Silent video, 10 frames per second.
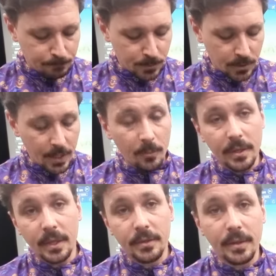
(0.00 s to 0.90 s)
But that'll be
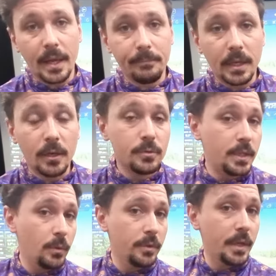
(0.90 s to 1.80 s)
the end of that, and I'll
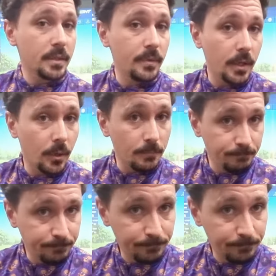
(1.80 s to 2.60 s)
see you on the next video.